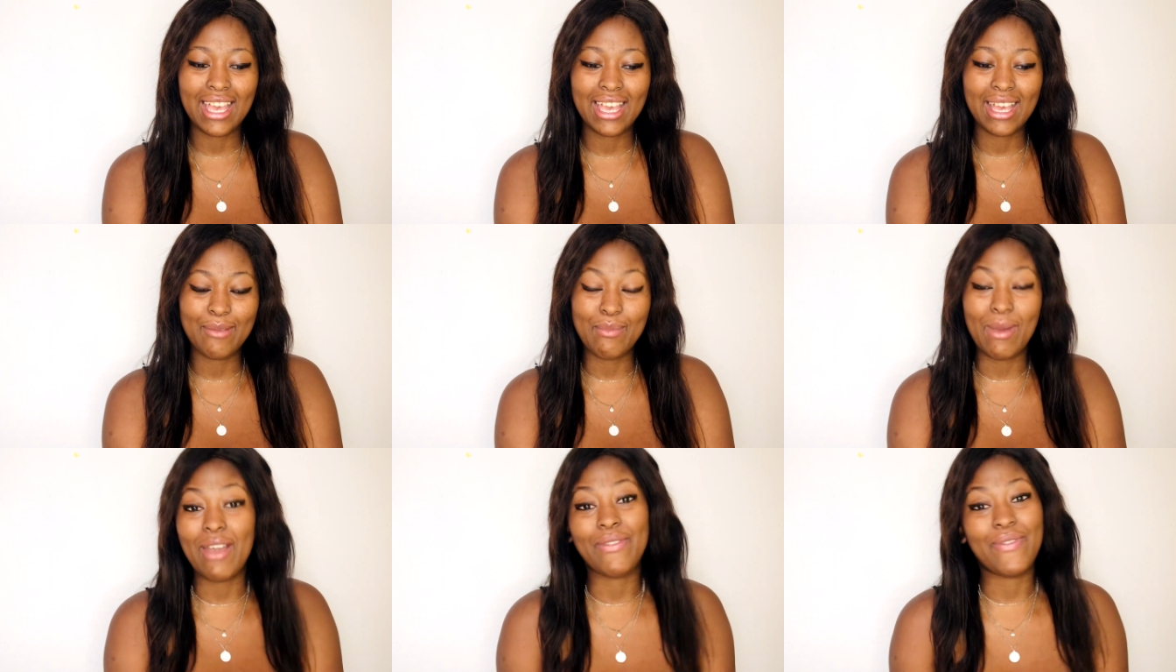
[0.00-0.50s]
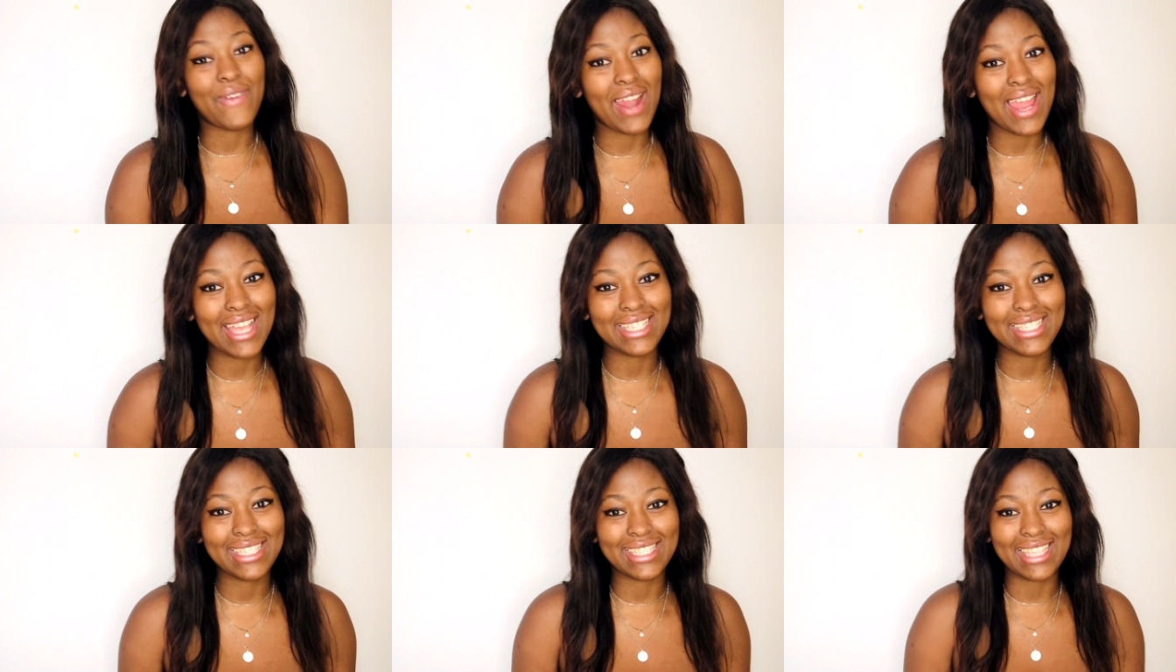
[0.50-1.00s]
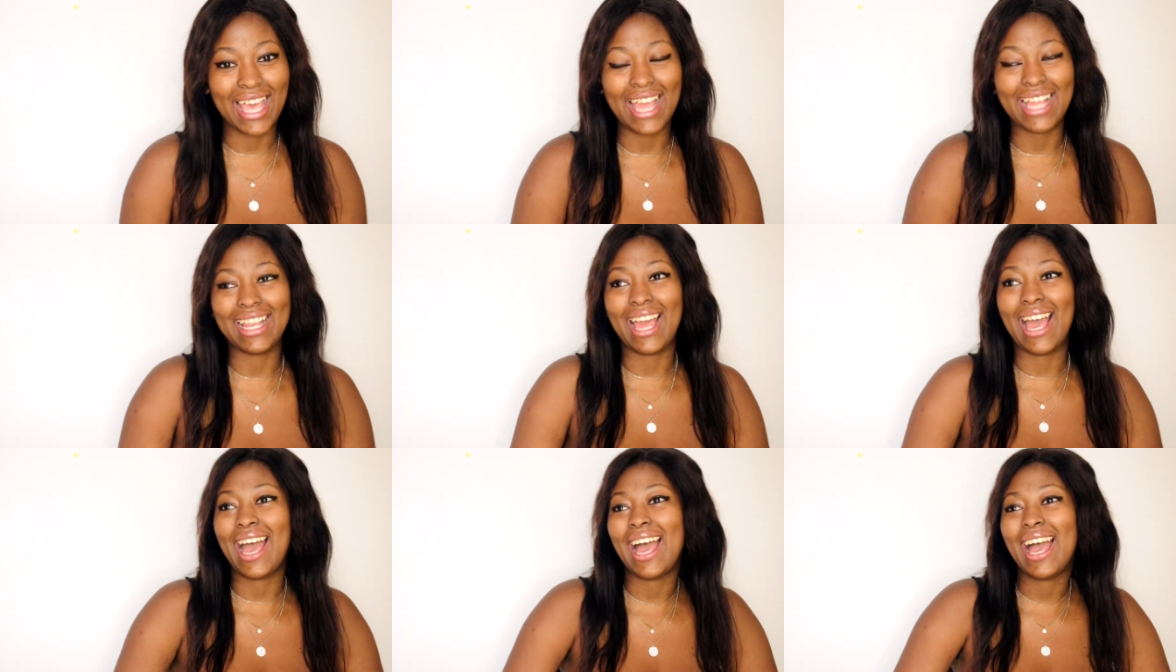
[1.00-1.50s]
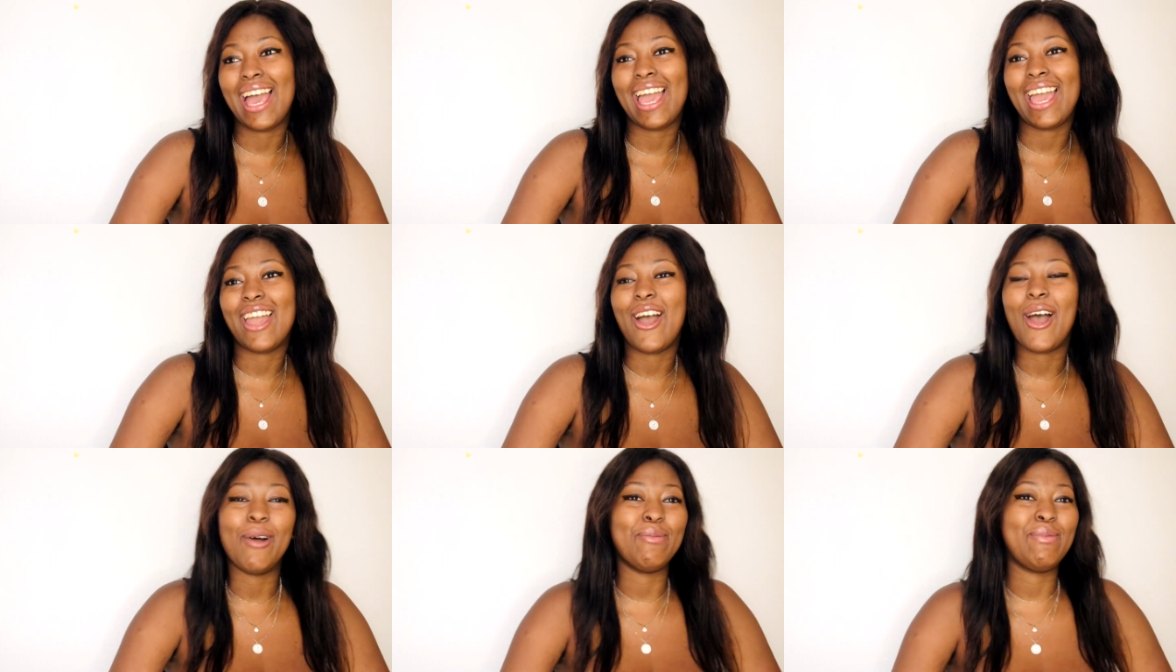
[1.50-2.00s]
my friends and
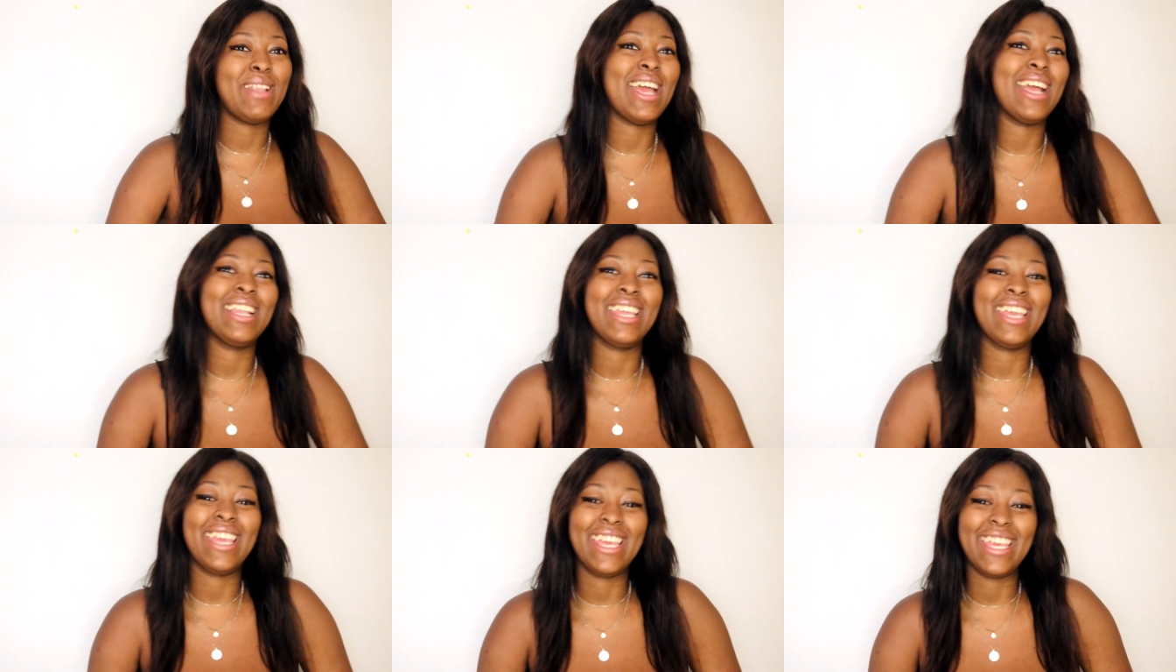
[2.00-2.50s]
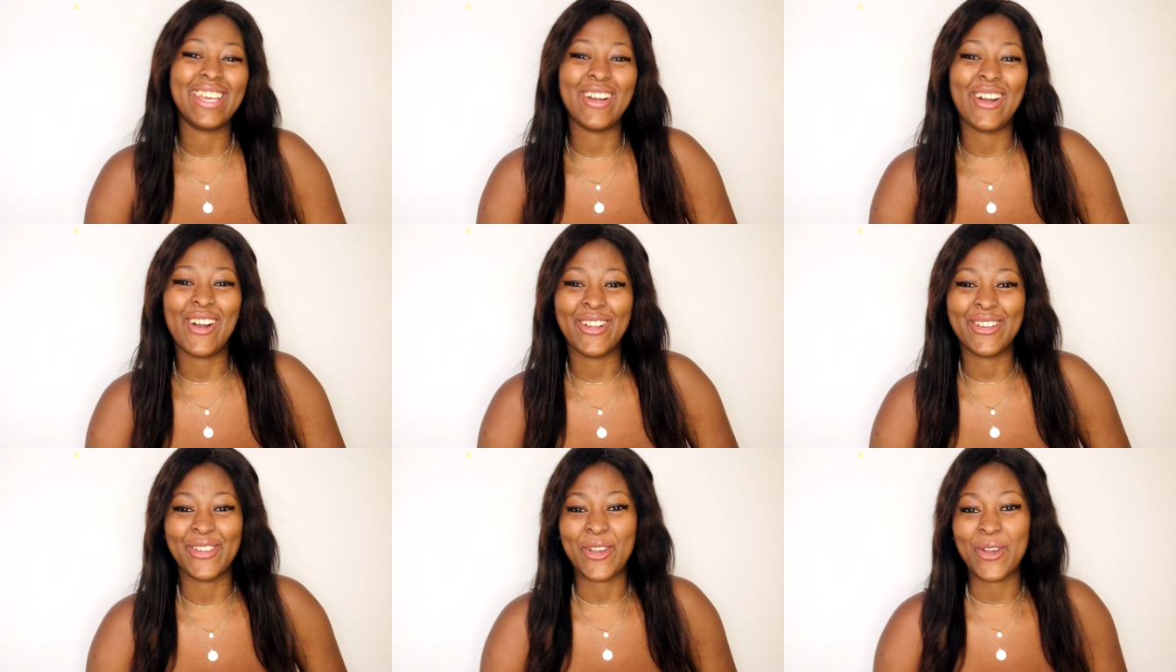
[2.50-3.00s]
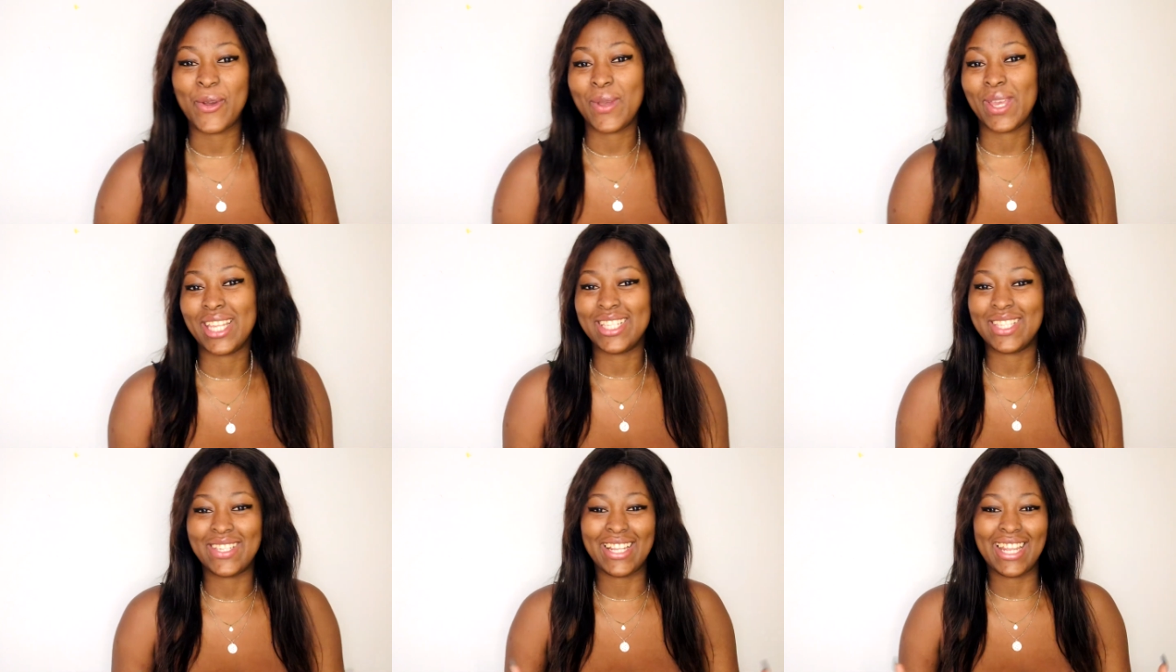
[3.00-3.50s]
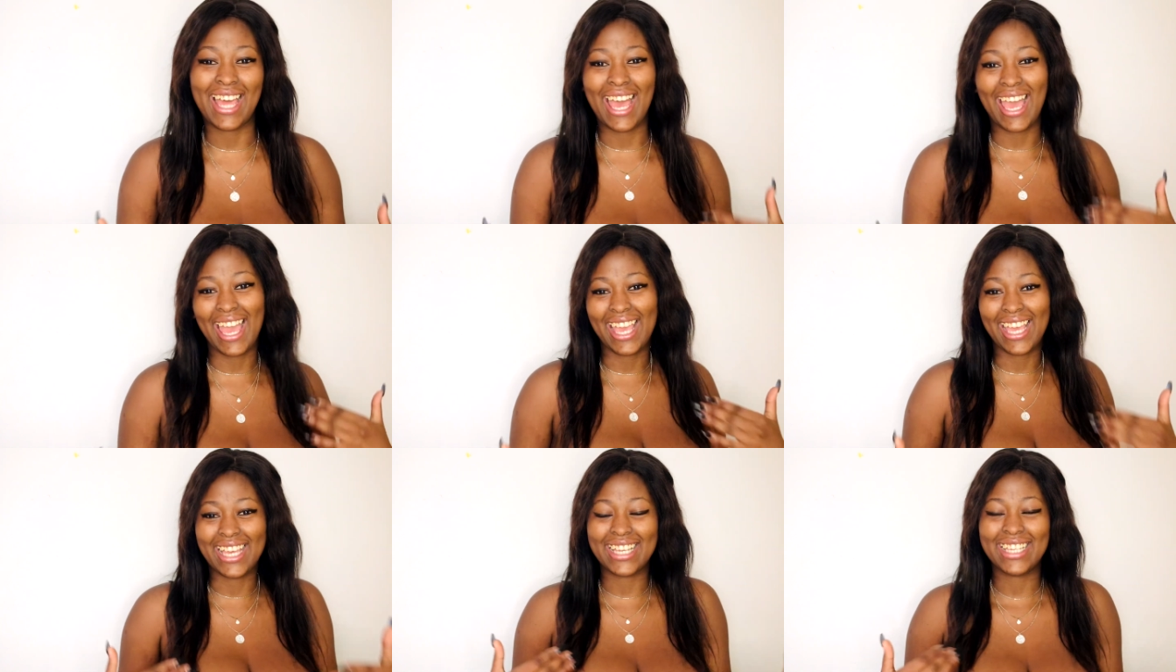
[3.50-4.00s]
I are planning on going to
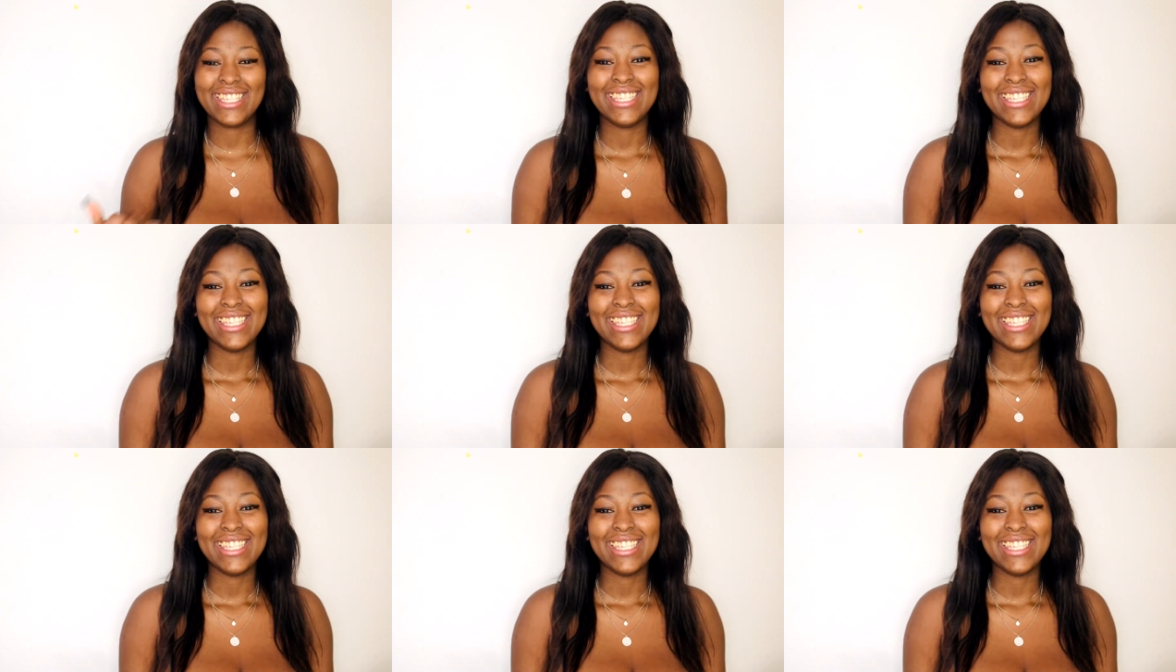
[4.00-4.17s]
like